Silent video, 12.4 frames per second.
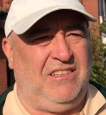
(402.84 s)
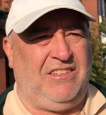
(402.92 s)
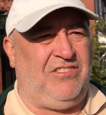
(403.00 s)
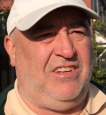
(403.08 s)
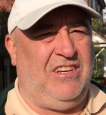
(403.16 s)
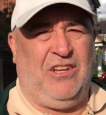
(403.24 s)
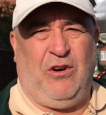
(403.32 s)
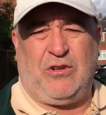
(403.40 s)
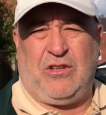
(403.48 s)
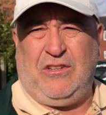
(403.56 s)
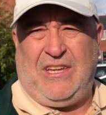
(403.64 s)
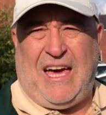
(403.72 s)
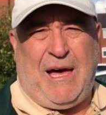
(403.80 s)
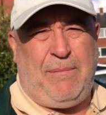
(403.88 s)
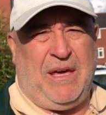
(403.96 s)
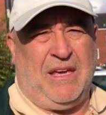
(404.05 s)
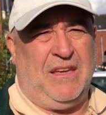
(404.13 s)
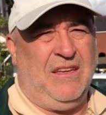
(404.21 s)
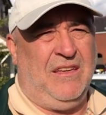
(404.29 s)
Listen, local
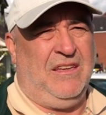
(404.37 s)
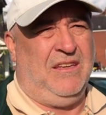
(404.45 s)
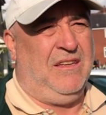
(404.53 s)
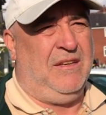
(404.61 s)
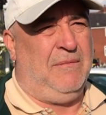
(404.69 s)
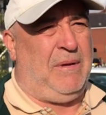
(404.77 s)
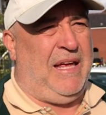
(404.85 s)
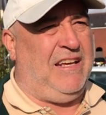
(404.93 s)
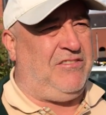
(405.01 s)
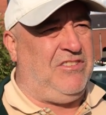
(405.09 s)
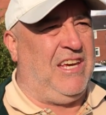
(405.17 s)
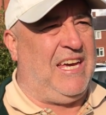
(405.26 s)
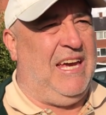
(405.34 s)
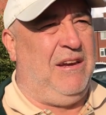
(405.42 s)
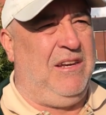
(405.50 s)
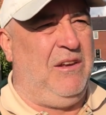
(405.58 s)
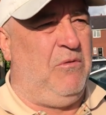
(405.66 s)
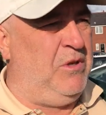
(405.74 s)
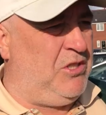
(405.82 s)
derby. Players dig
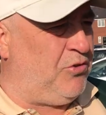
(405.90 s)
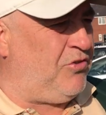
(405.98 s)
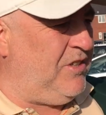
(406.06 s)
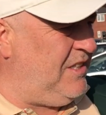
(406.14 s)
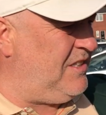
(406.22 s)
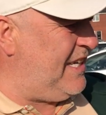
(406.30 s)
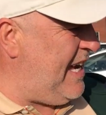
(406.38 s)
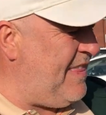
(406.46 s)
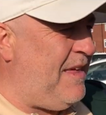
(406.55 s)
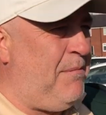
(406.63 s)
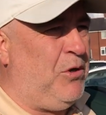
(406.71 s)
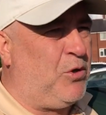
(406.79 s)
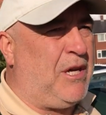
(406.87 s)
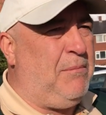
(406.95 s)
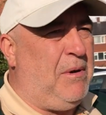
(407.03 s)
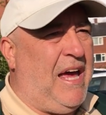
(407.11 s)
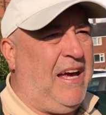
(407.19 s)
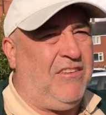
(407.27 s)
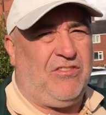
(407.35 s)
in, we just need to get them lucky
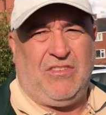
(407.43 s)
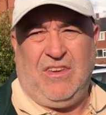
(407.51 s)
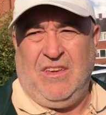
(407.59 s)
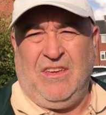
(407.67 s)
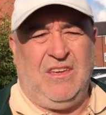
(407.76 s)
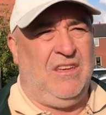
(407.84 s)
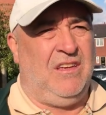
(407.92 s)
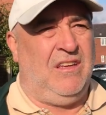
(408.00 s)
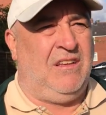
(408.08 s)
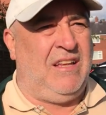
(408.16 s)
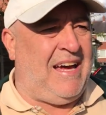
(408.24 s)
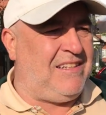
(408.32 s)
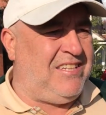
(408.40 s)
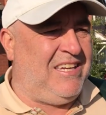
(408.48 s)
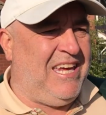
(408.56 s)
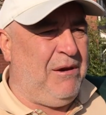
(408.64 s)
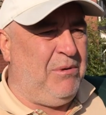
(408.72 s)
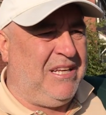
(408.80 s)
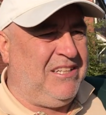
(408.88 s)
breaks. Like
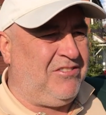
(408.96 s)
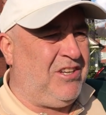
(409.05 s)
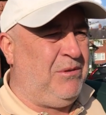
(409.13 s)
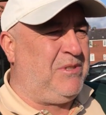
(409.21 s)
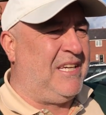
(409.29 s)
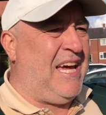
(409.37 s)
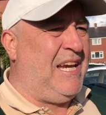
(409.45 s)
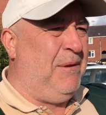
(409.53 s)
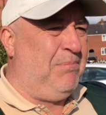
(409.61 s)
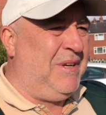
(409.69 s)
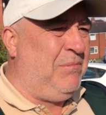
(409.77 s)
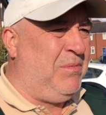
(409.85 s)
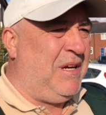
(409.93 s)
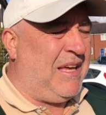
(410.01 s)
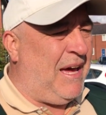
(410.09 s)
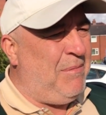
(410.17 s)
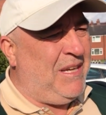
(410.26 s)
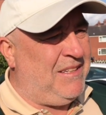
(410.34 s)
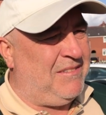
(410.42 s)
today, we didn't seem to get them, did we?
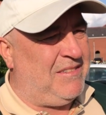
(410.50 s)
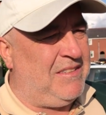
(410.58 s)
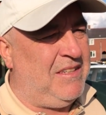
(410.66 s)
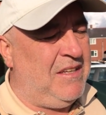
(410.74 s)
I mean,